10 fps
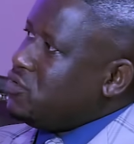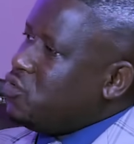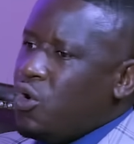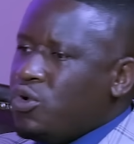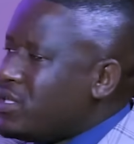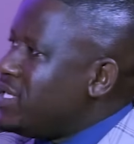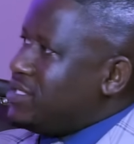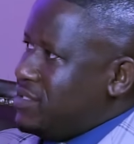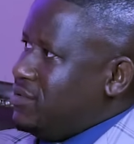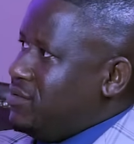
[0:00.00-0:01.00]
to all
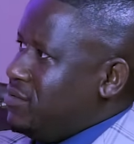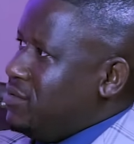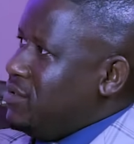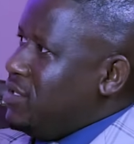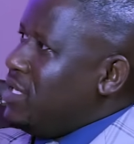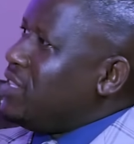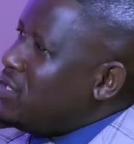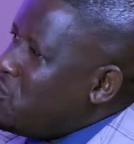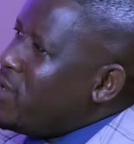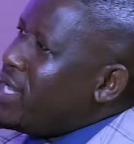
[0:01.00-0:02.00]
this in the
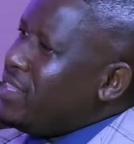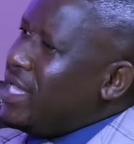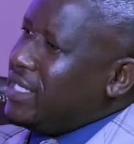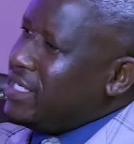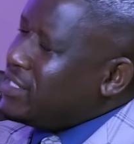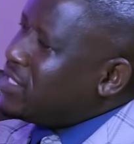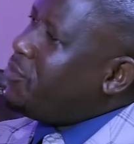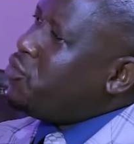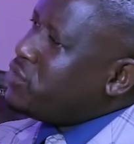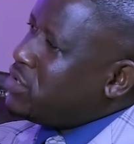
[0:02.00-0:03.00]
way that it is
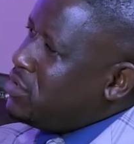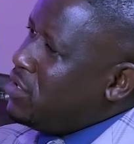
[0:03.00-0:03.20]
supposed